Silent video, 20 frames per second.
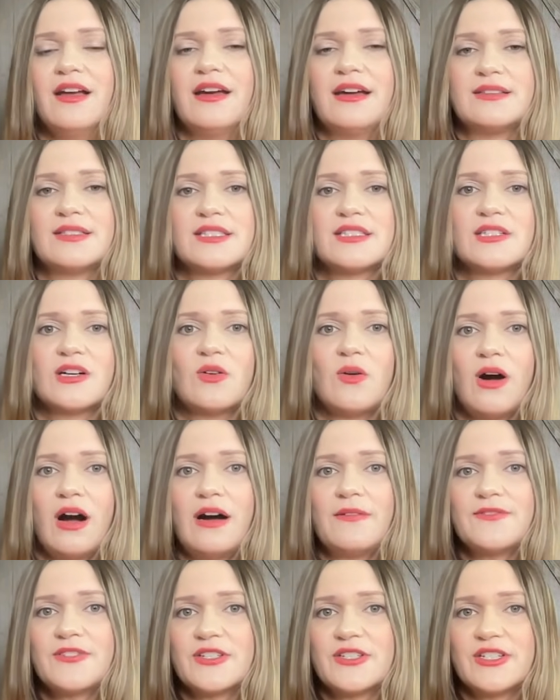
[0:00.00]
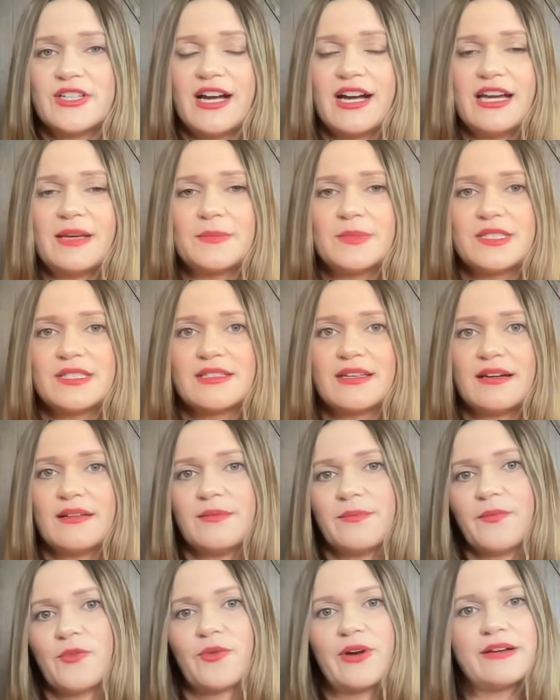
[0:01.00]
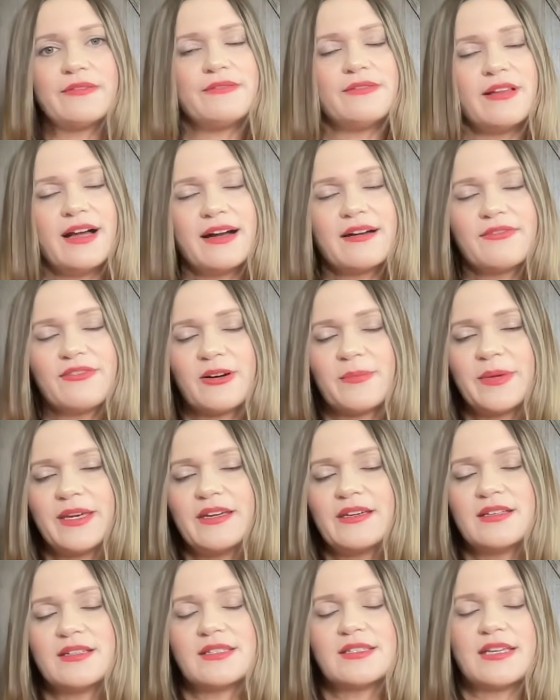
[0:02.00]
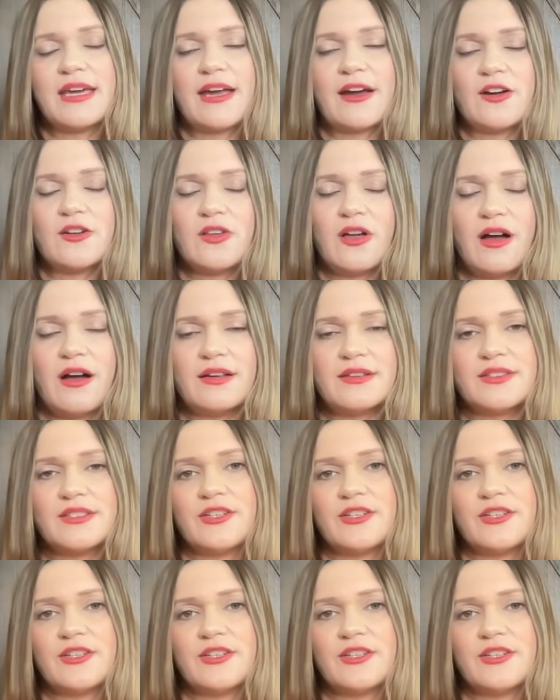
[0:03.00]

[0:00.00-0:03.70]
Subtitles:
And so oftentimes, red flag for me is hair loss.